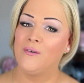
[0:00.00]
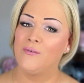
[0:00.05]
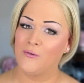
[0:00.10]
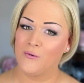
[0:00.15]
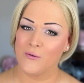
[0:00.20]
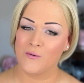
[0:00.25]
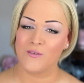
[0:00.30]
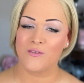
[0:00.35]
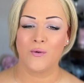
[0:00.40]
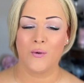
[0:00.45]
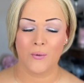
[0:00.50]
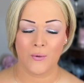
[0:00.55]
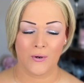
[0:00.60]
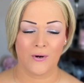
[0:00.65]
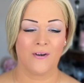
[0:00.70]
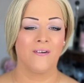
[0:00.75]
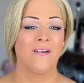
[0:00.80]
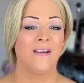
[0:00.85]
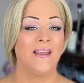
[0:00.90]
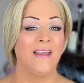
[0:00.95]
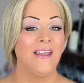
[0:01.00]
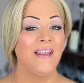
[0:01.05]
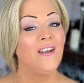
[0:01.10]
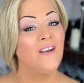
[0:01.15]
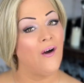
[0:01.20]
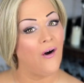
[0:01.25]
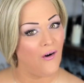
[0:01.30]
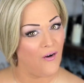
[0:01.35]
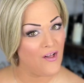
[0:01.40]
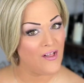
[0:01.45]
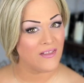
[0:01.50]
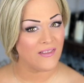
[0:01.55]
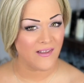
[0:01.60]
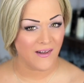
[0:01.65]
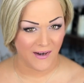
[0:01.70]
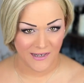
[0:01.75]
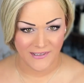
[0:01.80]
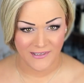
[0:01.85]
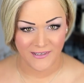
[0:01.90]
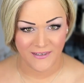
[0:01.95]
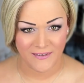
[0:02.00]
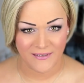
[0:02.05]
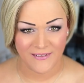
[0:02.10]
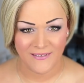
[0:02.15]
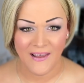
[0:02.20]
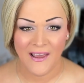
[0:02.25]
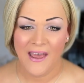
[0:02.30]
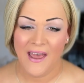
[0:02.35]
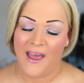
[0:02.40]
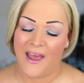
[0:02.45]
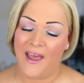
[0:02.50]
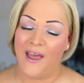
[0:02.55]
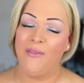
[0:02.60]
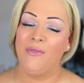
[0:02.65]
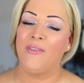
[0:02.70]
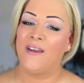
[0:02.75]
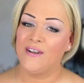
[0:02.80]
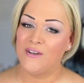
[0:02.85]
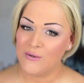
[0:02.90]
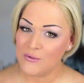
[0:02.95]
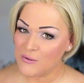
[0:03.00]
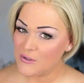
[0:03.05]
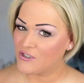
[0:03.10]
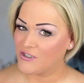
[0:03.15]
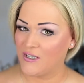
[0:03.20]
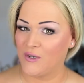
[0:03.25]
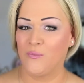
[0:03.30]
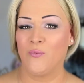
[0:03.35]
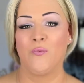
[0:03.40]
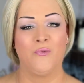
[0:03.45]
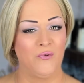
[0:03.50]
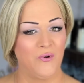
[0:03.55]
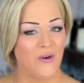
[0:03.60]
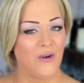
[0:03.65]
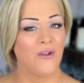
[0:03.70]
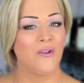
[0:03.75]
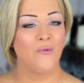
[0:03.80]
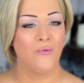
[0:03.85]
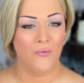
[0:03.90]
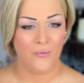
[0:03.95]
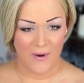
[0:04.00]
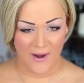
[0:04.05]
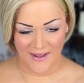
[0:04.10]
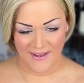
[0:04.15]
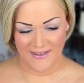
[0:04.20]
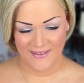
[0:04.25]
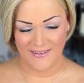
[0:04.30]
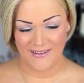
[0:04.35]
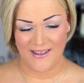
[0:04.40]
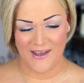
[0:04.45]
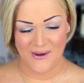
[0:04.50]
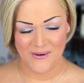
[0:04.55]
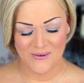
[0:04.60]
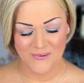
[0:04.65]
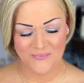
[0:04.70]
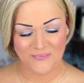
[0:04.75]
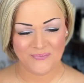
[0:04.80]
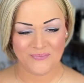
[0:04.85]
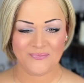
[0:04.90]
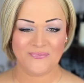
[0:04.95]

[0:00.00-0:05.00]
of course, order in all colors, and they do ship worldwide now.